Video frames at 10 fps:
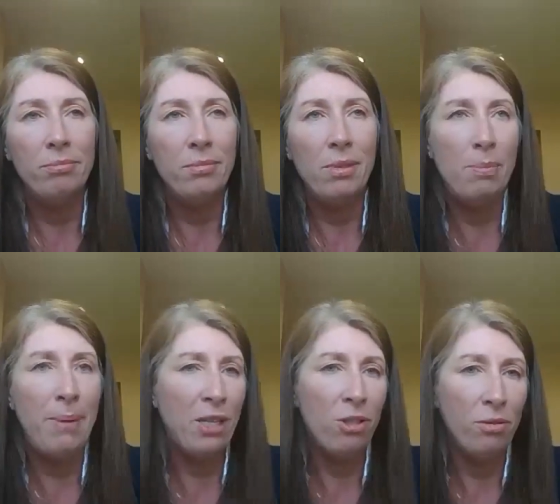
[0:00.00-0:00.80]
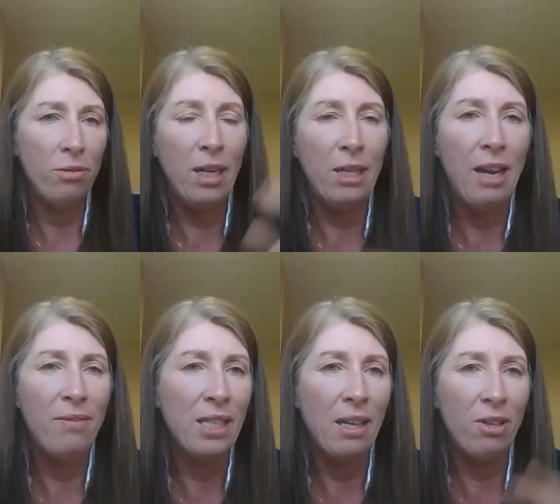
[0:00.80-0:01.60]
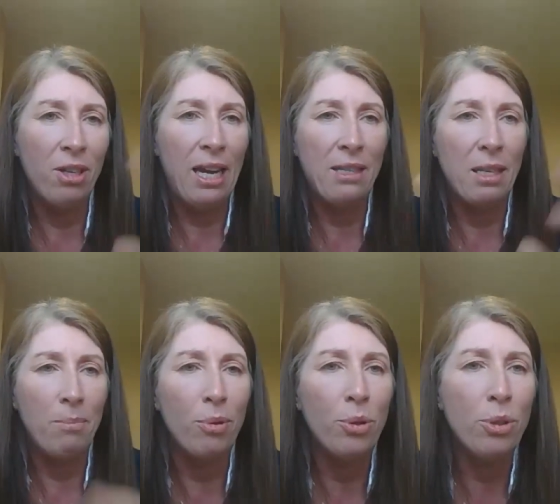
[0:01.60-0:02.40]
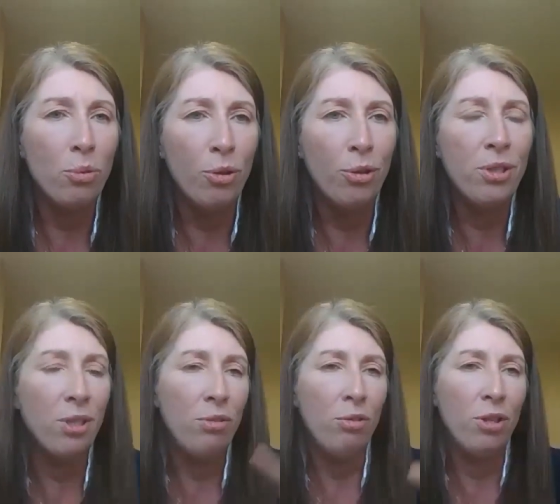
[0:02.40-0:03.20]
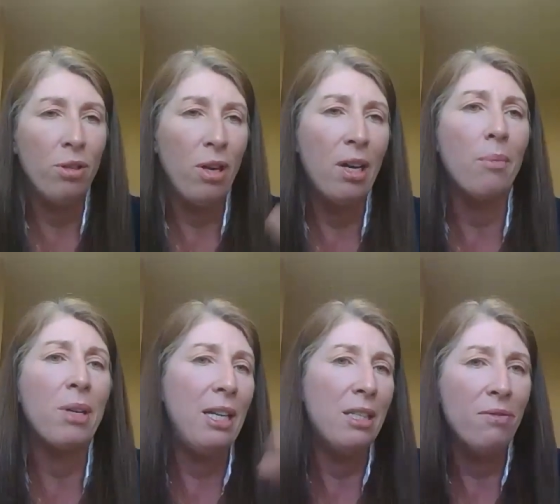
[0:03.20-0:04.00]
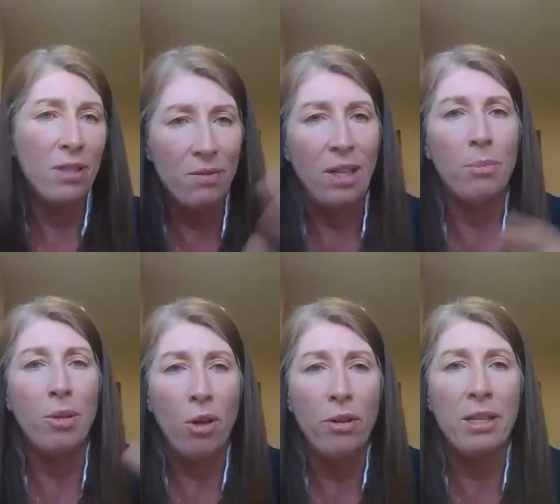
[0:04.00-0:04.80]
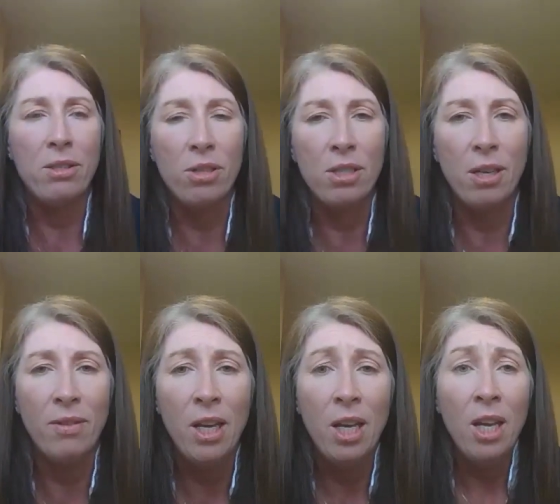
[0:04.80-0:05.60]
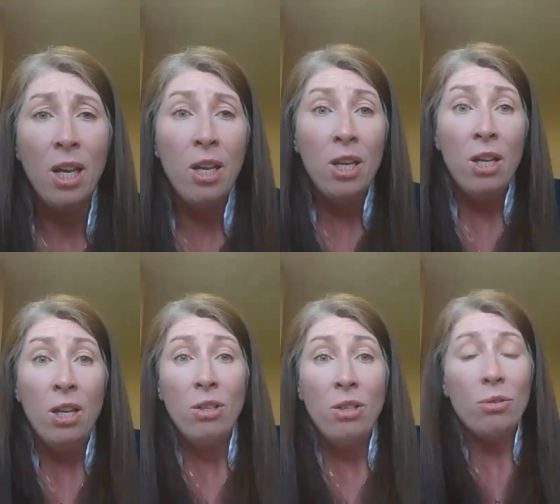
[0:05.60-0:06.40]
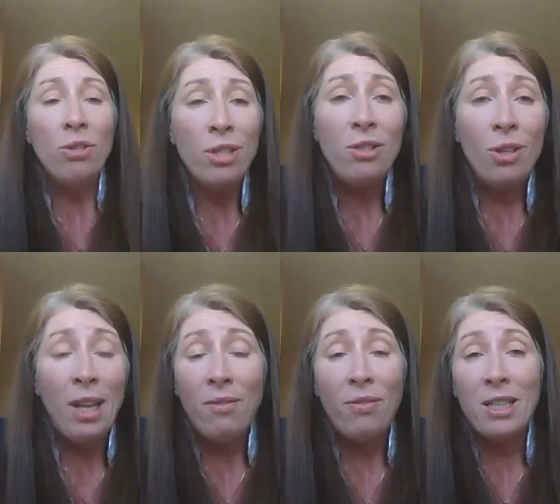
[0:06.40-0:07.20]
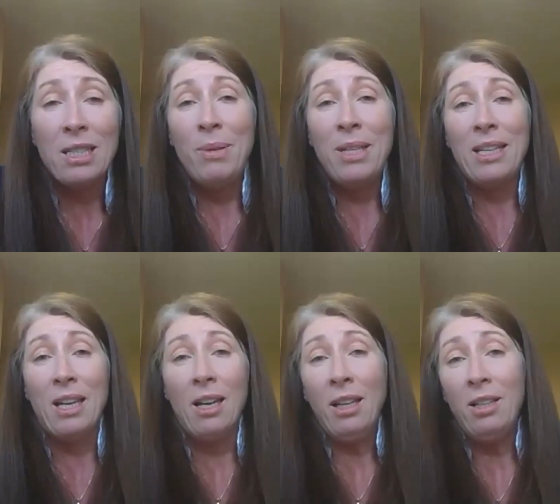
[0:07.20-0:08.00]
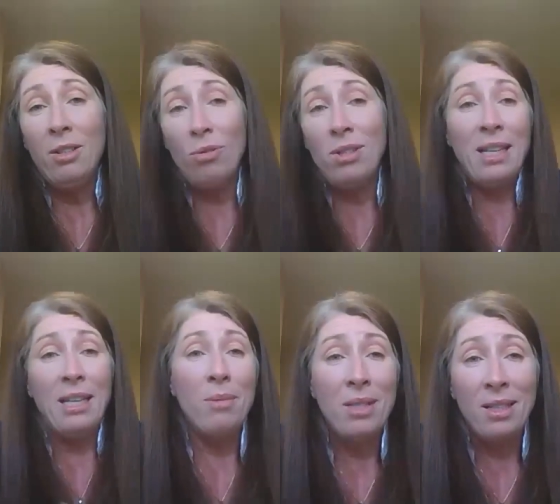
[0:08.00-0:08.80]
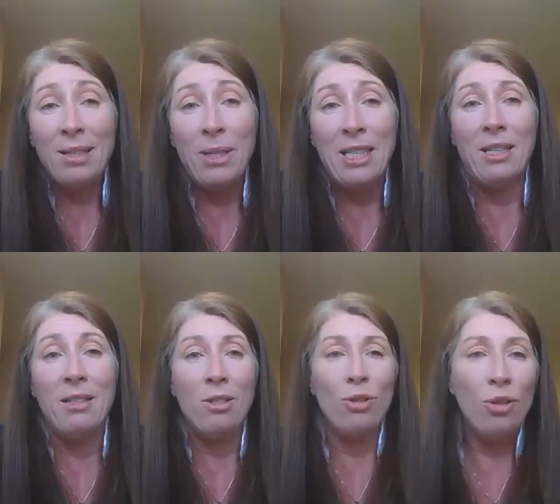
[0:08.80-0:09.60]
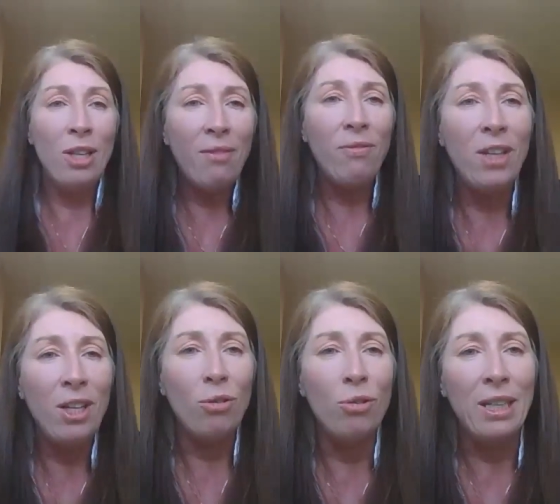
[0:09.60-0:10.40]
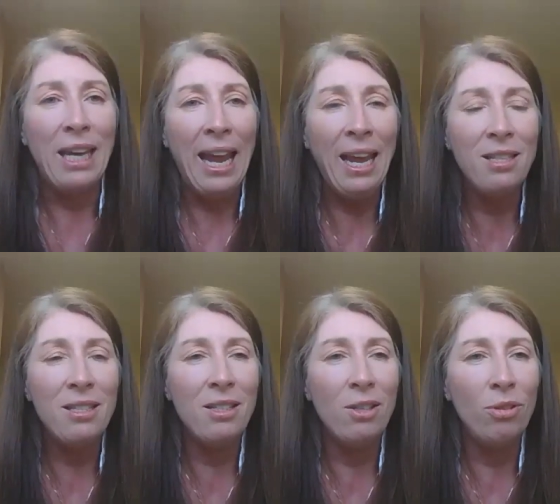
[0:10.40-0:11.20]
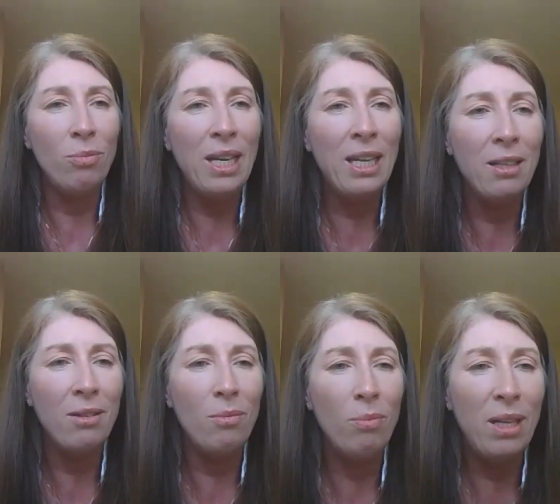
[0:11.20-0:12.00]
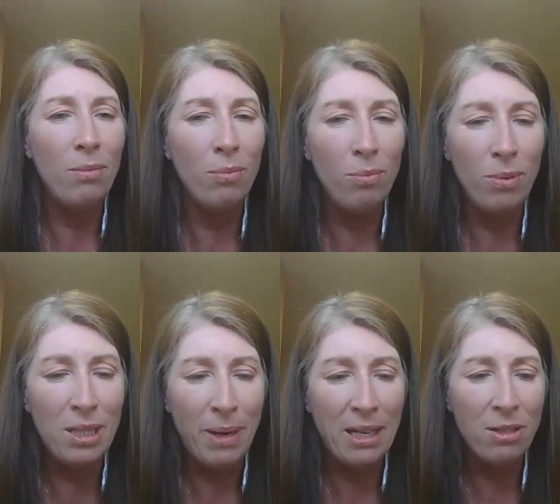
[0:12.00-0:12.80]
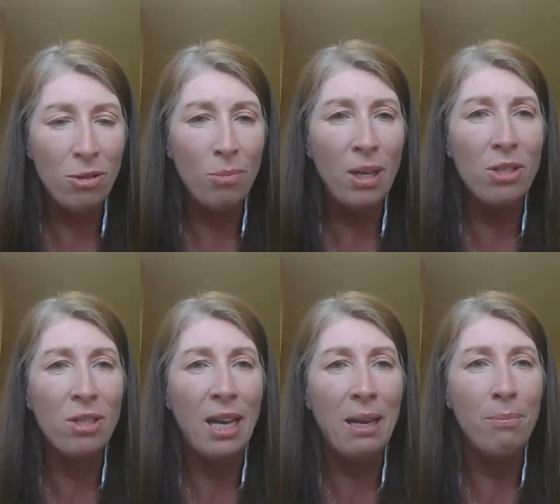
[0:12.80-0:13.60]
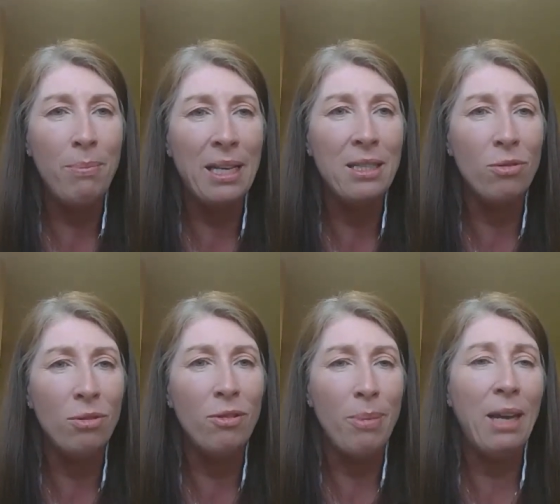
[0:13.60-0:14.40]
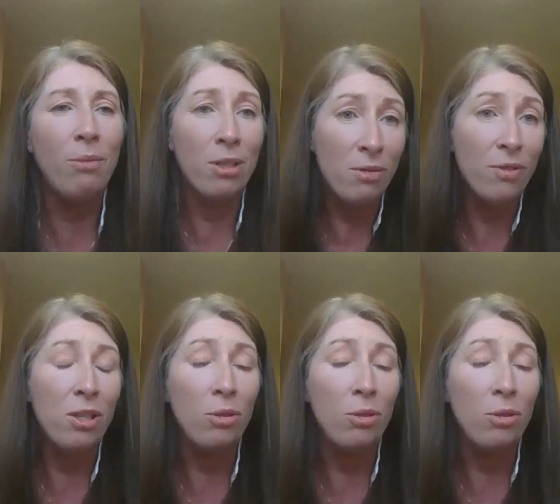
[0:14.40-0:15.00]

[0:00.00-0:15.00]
special, and you have to give your guests like bottled water or an upgrade if it's available, all that sort of stuff. Don't just do that for Expedia. Don't sign up to Expedias. Do that for your own guests. You know, we spend so much time bending over backwards for the